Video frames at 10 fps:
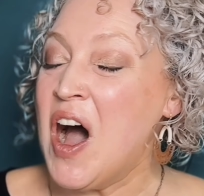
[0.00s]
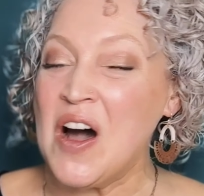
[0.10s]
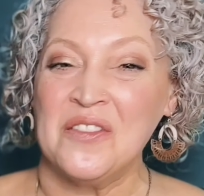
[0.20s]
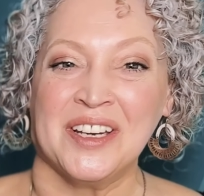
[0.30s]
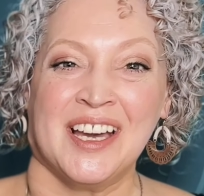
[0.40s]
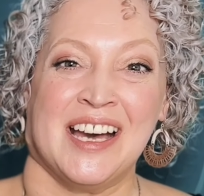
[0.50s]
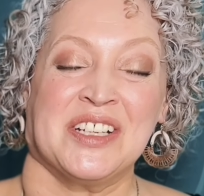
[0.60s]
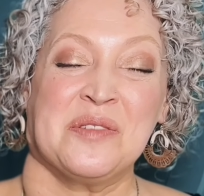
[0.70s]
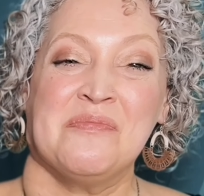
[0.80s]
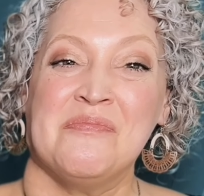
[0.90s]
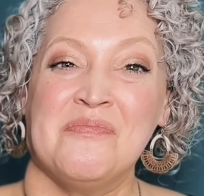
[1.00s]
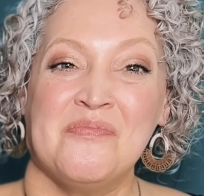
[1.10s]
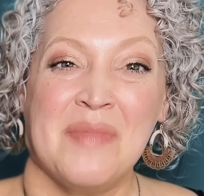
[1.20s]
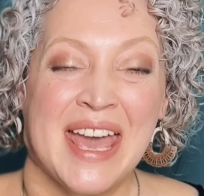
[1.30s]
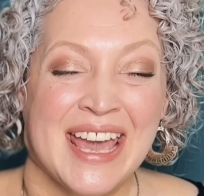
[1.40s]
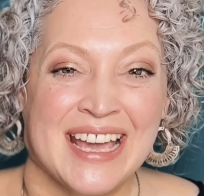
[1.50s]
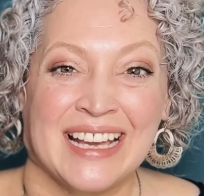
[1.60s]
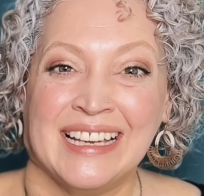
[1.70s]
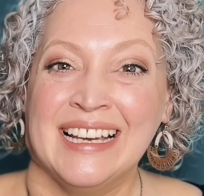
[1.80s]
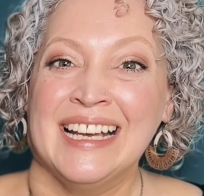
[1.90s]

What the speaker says: Oh my gosh, May,